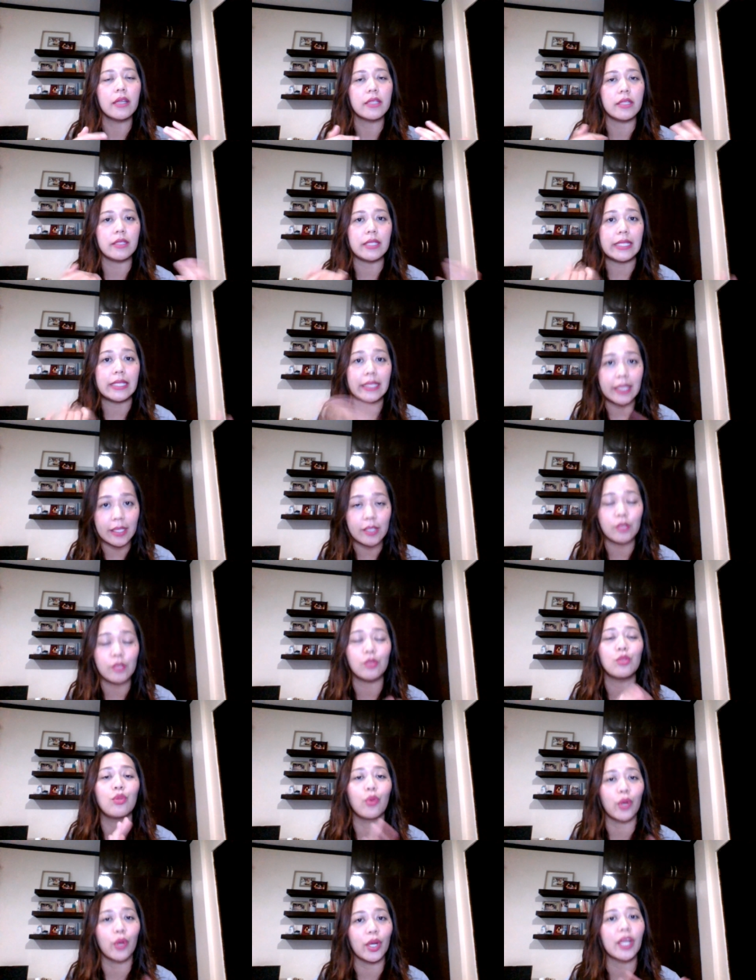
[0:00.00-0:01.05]
city
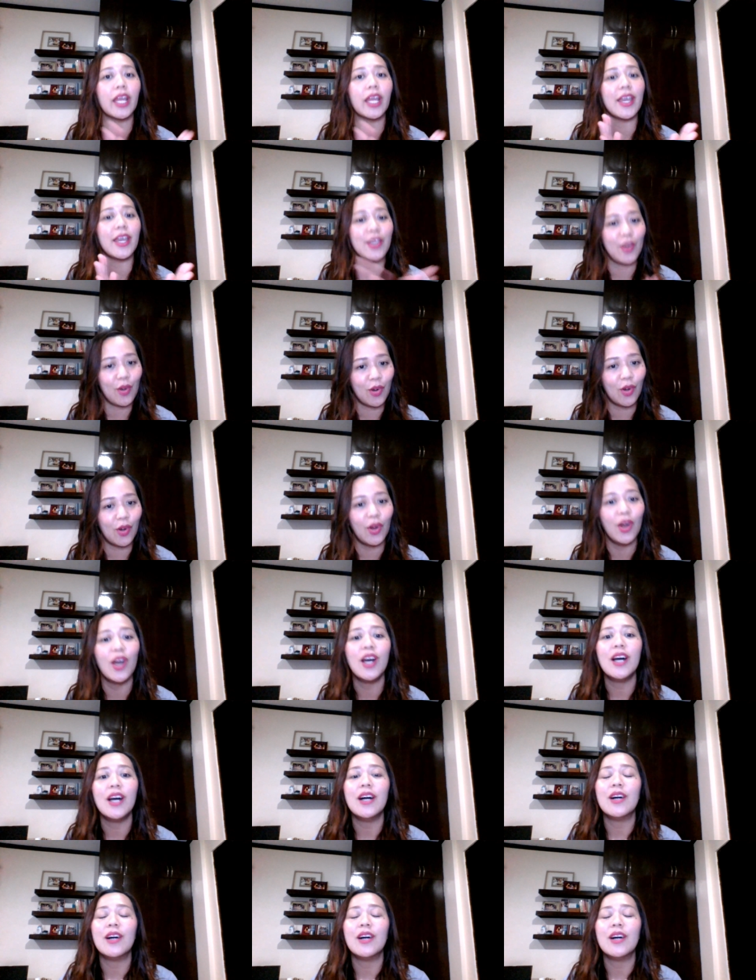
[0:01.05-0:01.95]
tour kayo,